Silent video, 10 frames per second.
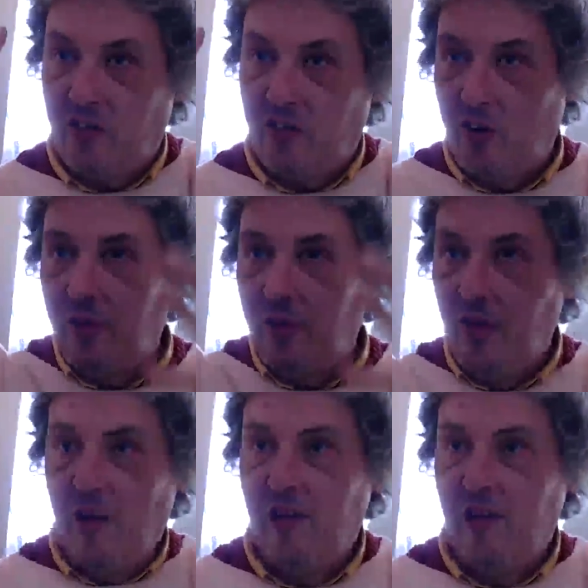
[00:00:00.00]
And
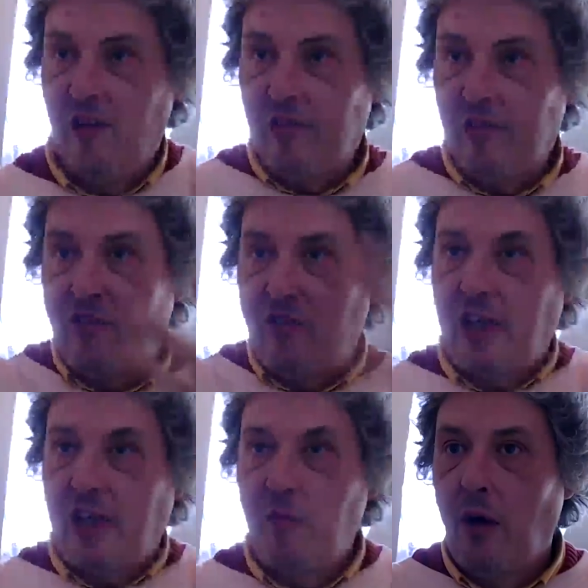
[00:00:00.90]
I can't
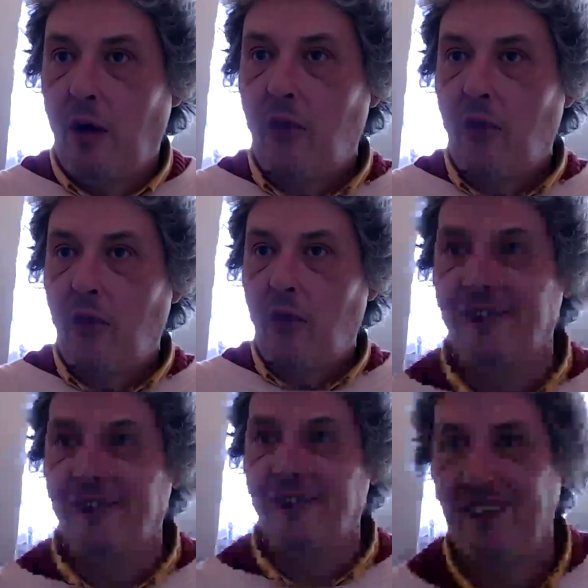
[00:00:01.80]

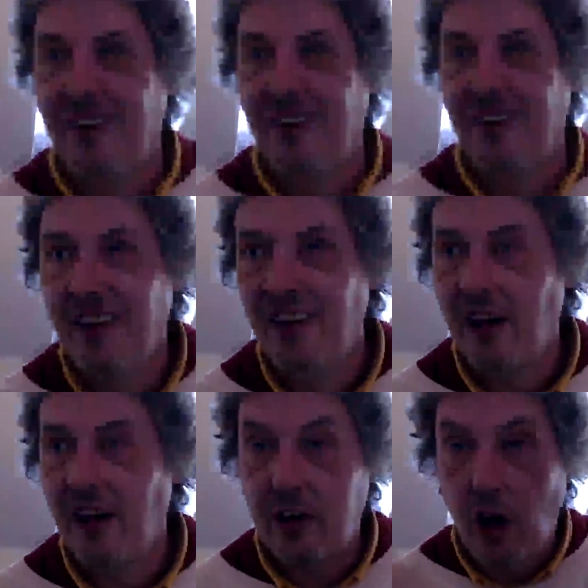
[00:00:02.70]
I need to sort of
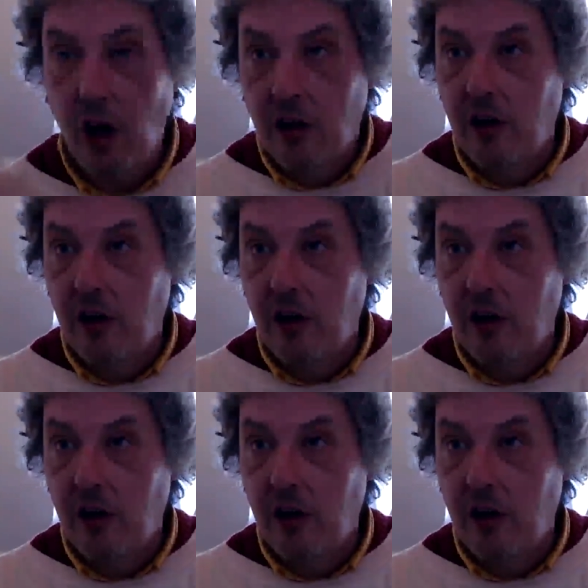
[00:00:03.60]
keep my